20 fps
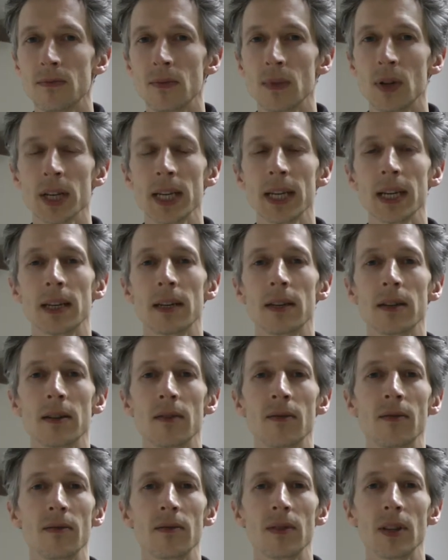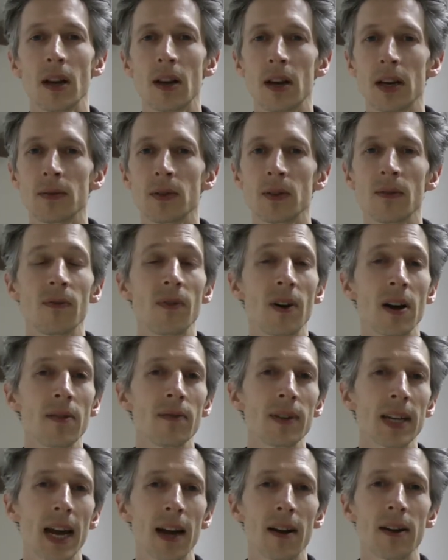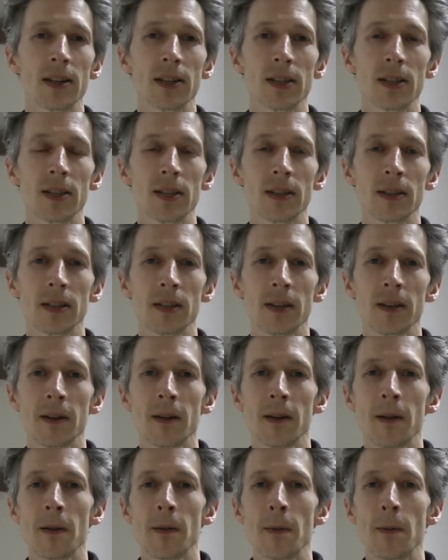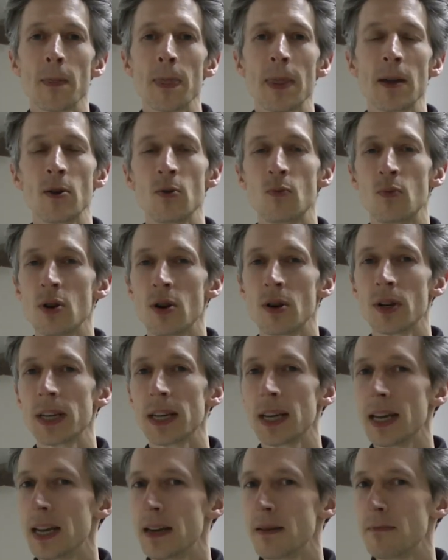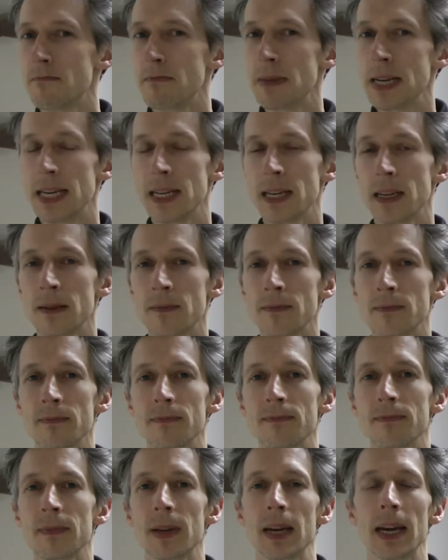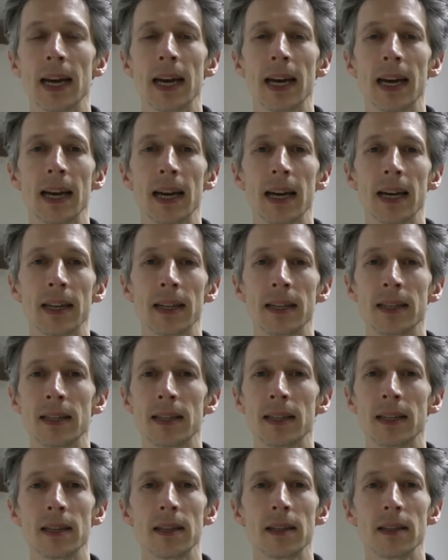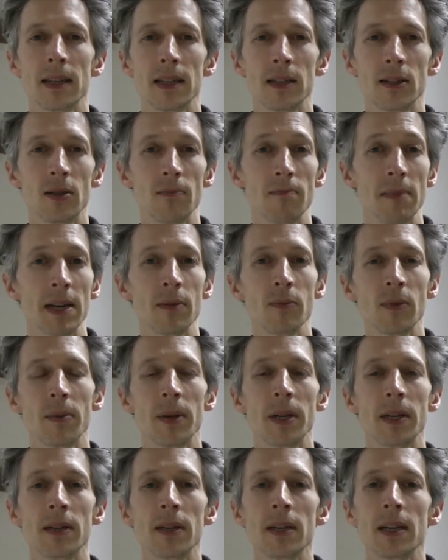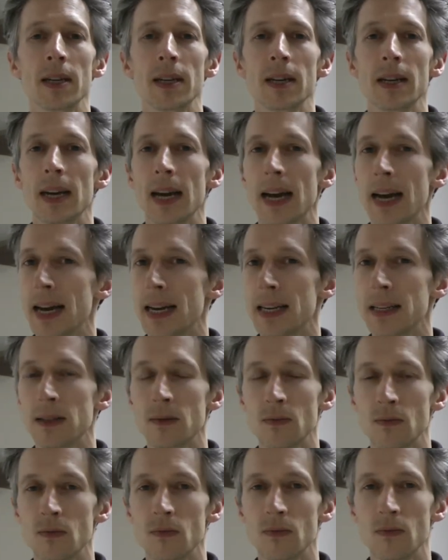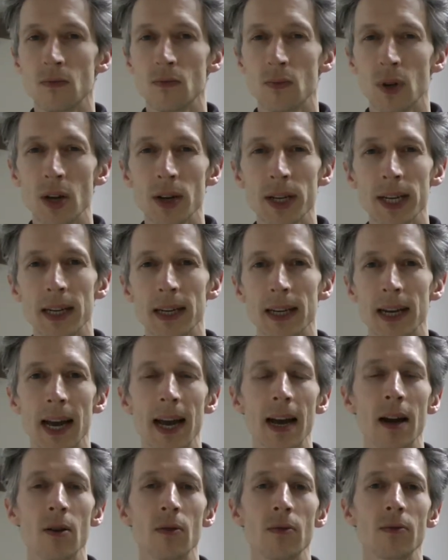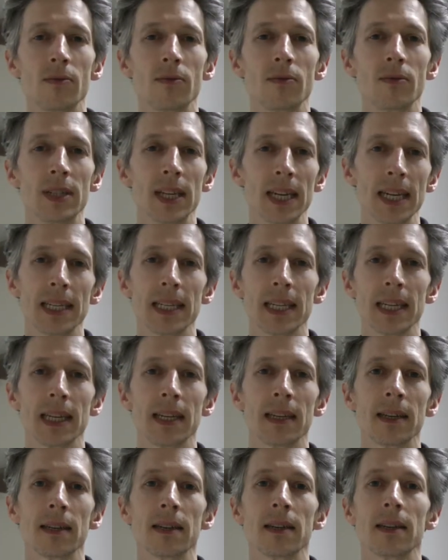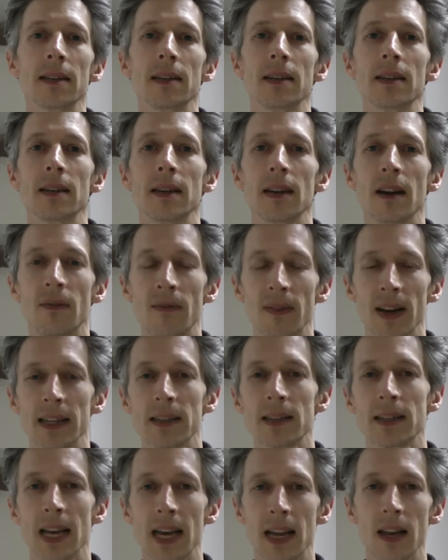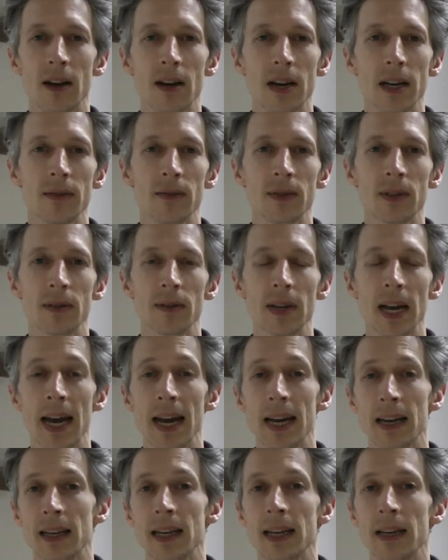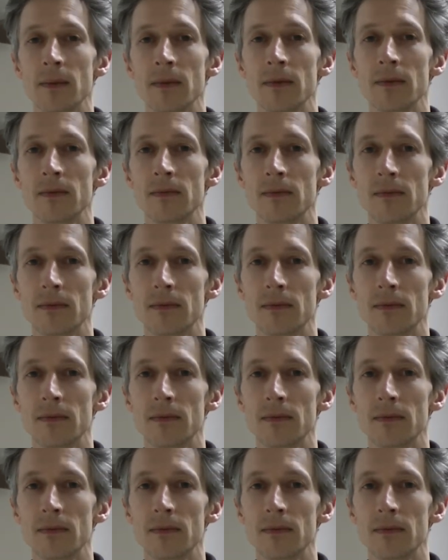looking at the lives of five characters who work in media and men and women, and we're looking at how dating affects their lives. And in